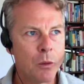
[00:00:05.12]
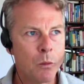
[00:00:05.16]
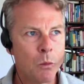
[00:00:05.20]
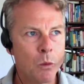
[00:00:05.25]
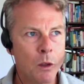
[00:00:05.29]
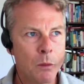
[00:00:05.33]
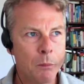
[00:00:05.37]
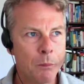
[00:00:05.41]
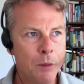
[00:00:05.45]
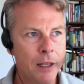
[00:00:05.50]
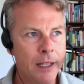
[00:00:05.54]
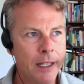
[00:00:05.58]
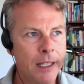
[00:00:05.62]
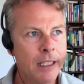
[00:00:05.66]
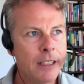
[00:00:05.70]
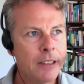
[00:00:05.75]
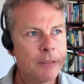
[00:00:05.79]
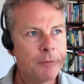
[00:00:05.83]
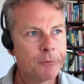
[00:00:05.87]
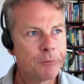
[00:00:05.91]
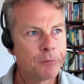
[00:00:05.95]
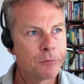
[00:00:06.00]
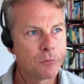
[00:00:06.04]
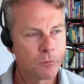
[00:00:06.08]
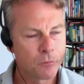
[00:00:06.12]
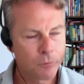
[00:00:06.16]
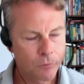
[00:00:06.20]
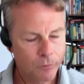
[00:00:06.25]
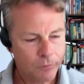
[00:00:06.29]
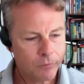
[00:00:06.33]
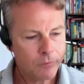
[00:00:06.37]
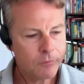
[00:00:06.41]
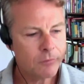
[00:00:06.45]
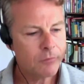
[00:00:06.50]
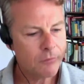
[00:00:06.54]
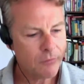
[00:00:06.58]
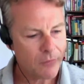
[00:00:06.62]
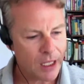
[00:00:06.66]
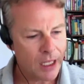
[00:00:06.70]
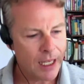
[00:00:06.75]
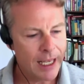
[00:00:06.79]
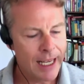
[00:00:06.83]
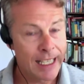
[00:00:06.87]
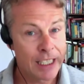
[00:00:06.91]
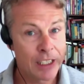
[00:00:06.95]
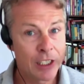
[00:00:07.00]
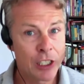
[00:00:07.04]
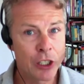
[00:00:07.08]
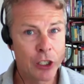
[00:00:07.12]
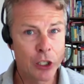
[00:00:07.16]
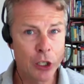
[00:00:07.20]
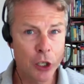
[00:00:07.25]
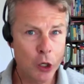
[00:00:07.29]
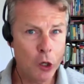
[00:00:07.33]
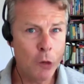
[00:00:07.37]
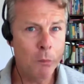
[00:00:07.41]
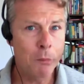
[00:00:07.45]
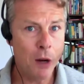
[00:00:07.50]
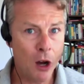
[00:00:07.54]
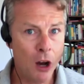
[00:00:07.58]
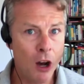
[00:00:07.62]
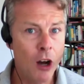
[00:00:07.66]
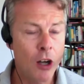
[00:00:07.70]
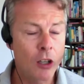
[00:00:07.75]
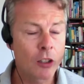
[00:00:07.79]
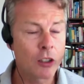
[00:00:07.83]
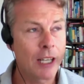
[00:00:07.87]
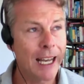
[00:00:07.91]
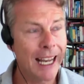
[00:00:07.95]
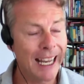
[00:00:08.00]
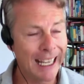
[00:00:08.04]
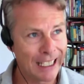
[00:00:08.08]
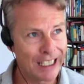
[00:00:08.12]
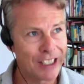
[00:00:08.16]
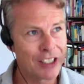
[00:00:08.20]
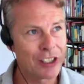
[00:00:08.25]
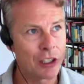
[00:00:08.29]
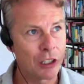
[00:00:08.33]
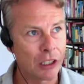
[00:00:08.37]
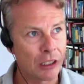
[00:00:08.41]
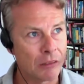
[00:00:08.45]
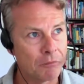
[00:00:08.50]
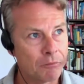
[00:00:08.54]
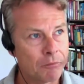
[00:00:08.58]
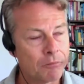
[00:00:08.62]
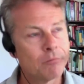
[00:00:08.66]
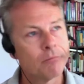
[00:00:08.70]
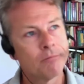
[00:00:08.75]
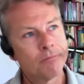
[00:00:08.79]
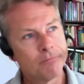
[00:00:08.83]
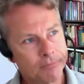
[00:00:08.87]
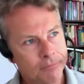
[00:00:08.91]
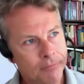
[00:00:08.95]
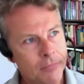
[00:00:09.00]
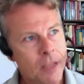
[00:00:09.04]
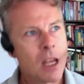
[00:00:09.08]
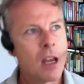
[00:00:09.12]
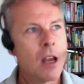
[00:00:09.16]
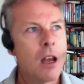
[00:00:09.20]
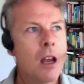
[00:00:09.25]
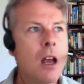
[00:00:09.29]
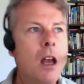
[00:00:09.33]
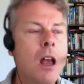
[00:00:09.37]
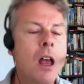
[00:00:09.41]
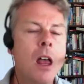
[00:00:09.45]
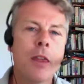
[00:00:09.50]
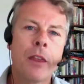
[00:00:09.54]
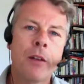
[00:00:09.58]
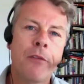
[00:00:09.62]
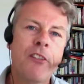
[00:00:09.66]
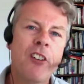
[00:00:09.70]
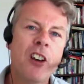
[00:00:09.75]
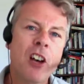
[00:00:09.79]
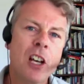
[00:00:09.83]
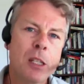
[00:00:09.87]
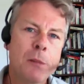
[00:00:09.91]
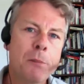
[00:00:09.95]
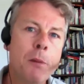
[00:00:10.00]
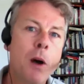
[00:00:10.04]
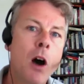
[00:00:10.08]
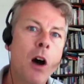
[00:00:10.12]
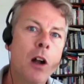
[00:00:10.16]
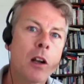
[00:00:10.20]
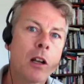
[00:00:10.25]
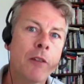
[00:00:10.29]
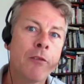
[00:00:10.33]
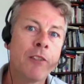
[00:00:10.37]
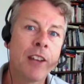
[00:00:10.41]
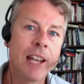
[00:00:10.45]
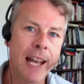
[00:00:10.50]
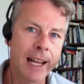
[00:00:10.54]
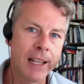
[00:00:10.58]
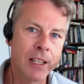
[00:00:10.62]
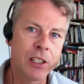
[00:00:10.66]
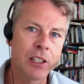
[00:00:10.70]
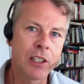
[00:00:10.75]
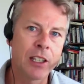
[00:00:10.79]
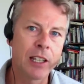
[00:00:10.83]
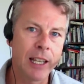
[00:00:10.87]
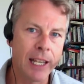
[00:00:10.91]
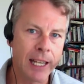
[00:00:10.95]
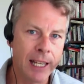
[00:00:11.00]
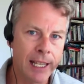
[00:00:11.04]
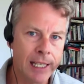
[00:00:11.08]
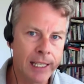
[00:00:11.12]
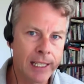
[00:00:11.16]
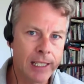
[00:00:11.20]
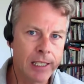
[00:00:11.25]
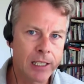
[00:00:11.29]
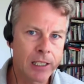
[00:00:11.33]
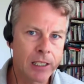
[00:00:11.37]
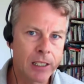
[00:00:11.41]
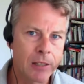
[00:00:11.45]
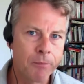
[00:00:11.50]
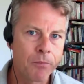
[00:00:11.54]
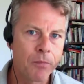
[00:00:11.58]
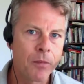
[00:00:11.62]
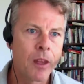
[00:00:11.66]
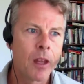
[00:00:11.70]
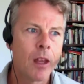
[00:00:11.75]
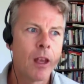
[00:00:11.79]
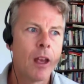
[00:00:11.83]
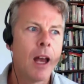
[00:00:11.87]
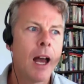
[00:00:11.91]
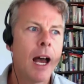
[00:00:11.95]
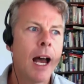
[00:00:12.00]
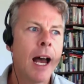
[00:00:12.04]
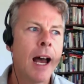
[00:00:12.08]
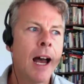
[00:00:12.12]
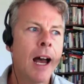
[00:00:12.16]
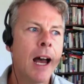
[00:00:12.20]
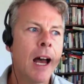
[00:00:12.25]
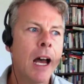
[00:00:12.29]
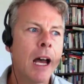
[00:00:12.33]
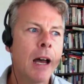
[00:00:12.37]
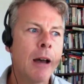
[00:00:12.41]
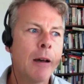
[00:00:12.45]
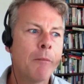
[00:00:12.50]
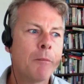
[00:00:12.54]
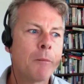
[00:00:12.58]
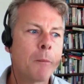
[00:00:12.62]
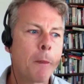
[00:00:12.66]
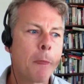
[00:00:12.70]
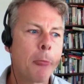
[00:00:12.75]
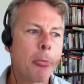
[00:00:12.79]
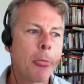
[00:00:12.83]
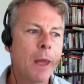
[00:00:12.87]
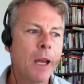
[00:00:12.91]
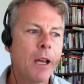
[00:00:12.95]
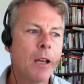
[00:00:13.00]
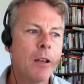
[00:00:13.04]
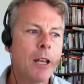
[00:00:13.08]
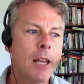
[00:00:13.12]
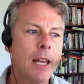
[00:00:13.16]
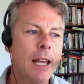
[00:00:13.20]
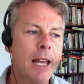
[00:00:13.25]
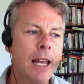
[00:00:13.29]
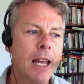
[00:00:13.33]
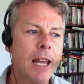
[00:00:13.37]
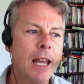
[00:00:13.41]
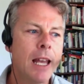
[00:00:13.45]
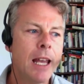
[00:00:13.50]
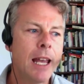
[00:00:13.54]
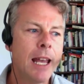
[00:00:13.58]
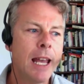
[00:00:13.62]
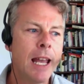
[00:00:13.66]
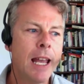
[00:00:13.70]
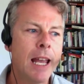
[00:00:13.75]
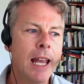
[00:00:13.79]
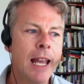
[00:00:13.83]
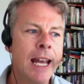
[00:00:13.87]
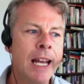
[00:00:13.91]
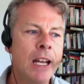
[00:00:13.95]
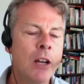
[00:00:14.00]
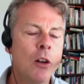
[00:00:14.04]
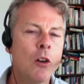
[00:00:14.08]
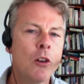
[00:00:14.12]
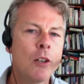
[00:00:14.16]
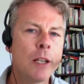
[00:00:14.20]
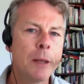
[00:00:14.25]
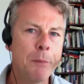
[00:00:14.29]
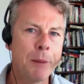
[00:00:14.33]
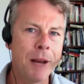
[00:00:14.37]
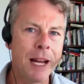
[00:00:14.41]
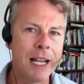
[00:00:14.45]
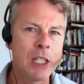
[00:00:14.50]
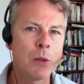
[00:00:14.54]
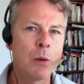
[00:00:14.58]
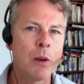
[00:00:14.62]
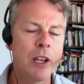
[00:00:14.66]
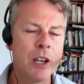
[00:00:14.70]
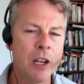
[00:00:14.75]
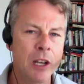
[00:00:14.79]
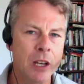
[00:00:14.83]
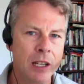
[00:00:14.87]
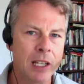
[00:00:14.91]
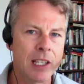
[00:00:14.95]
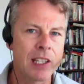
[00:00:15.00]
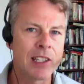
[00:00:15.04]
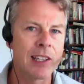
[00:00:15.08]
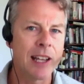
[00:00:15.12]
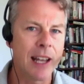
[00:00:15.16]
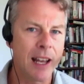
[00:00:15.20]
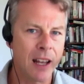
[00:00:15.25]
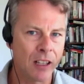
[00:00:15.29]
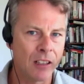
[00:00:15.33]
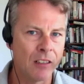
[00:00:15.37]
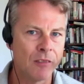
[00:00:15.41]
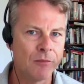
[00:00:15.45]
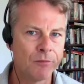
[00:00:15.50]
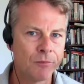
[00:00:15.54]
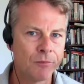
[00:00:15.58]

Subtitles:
would be, it's a two-part answer. The first part of the answer is, it all depends what you're going to sell.